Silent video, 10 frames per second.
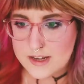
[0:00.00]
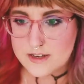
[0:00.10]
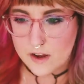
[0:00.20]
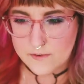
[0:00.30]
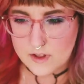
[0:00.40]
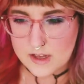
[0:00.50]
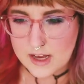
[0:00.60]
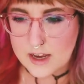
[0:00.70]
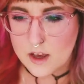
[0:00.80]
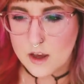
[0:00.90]
definitely
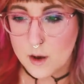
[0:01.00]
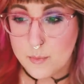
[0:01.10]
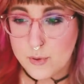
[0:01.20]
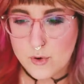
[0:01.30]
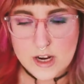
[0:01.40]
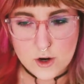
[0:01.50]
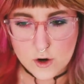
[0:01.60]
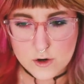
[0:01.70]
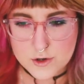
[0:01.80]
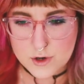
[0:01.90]
like a
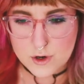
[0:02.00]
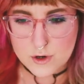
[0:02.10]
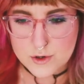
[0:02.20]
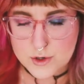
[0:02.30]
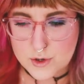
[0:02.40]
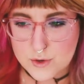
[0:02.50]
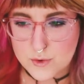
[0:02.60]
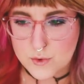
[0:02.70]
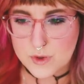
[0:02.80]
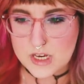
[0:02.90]
precursor
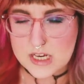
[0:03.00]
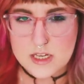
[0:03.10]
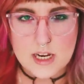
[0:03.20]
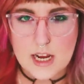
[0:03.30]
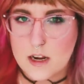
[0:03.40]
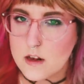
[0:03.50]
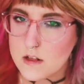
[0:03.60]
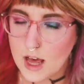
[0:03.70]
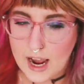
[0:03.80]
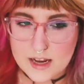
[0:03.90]
to the stained
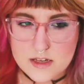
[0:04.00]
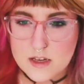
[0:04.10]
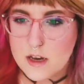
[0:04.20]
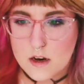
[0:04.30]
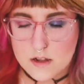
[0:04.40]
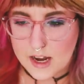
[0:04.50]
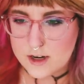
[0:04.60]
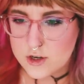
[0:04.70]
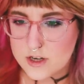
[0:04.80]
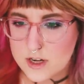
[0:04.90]
glass
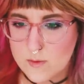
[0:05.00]
collection.